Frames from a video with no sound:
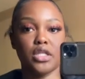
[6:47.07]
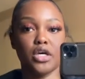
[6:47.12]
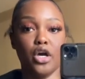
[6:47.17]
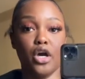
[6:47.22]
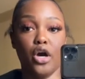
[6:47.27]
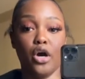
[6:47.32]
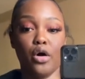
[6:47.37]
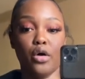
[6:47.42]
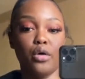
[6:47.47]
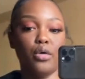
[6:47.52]

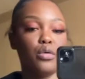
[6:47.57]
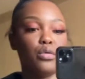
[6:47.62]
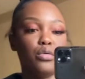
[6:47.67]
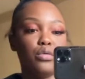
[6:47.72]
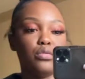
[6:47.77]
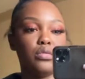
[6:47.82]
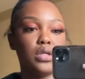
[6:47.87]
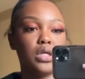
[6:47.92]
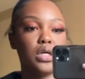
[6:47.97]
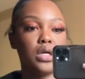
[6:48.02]

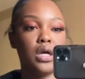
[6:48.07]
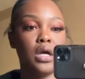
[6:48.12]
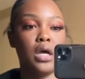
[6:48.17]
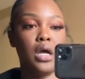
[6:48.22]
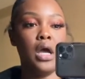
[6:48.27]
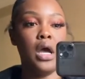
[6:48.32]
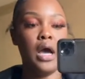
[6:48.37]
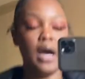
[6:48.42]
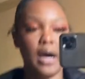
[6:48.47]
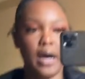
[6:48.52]
gold.
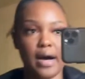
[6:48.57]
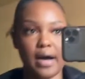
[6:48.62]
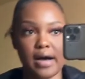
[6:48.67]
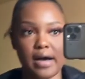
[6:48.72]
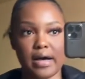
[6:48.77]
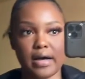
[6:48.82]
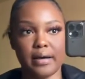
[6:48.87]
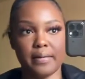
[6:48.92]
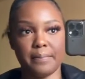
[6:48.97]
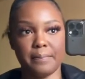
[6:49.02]

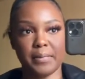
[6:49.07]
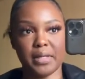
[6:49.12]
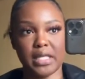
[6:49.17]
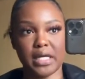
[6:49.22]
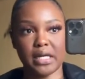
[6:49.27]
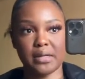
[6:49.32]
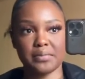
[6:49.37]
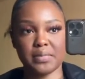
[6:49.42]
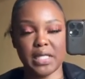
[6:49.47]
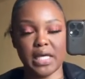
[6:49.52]
Um but then
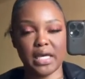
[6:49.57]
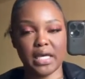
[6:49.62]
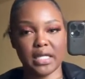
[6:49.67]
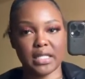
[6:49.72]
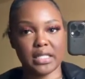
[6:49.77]
I'm thinking,